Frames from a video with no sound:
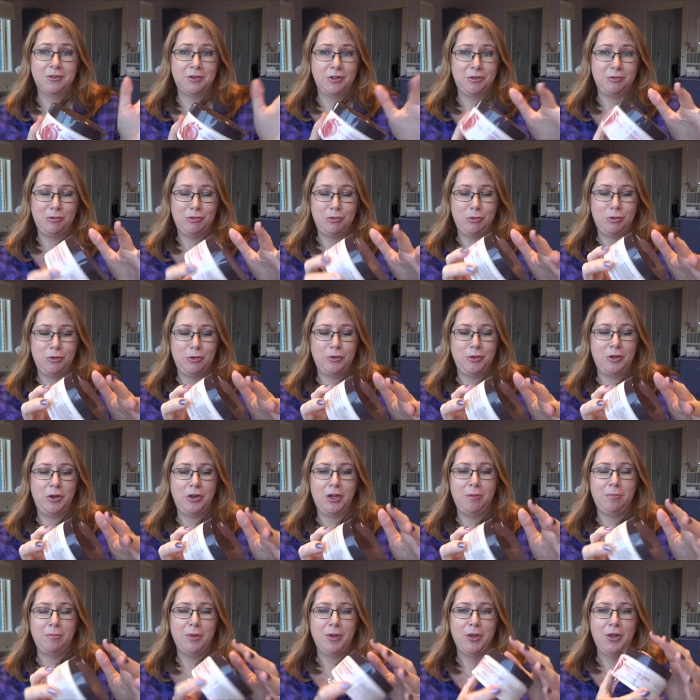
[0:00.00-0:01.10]
I don't know which order they're going
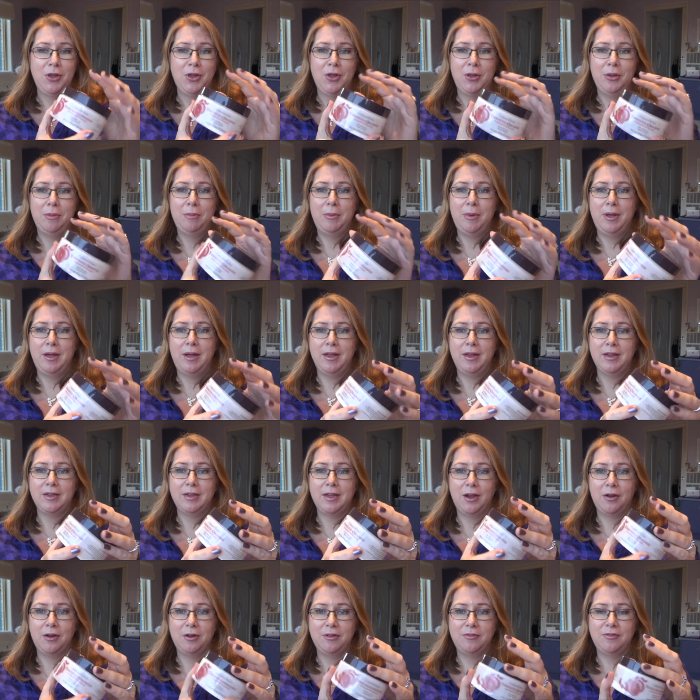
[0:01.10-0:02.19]
up, my
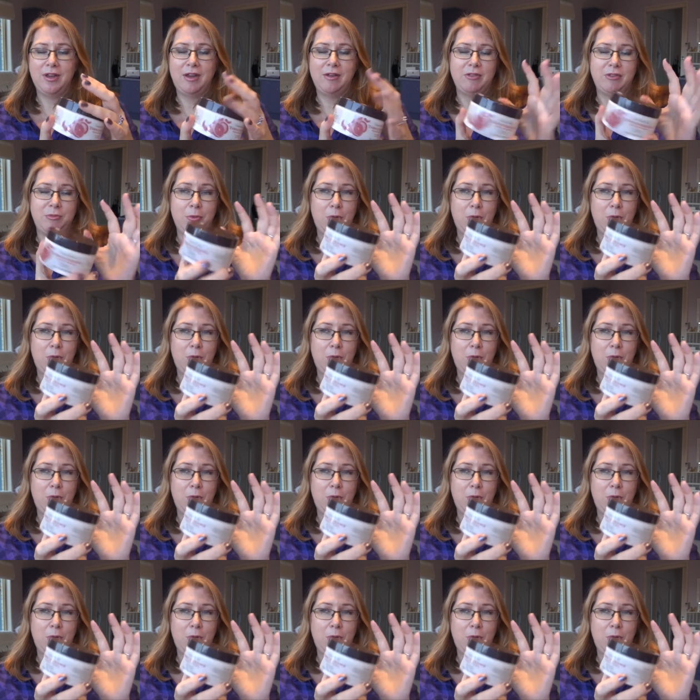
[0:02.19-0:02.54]
current favourites.